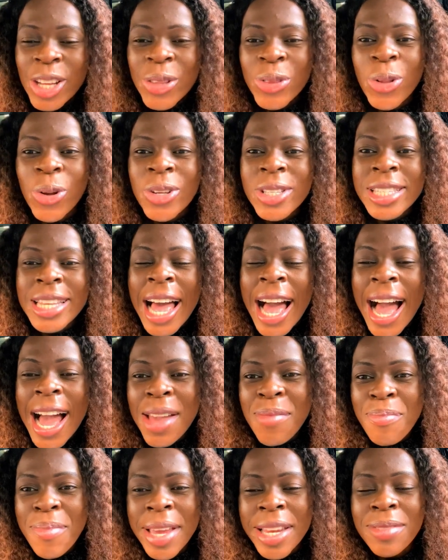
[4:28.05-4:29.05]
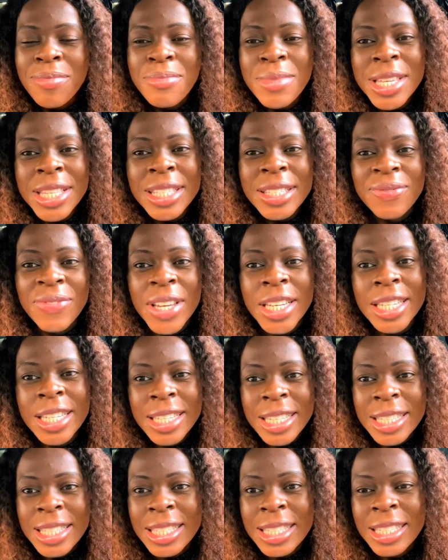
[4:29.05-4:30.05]
does hymen means
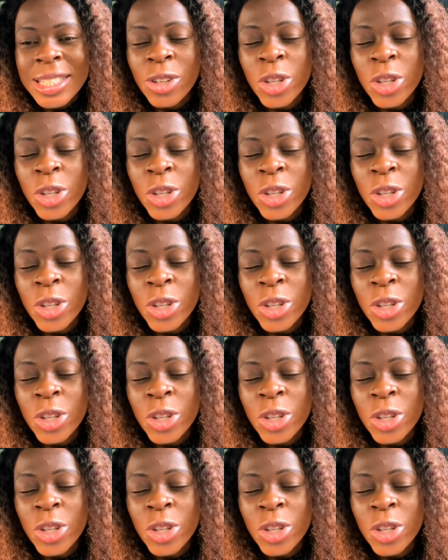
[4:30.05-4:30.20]
virginity?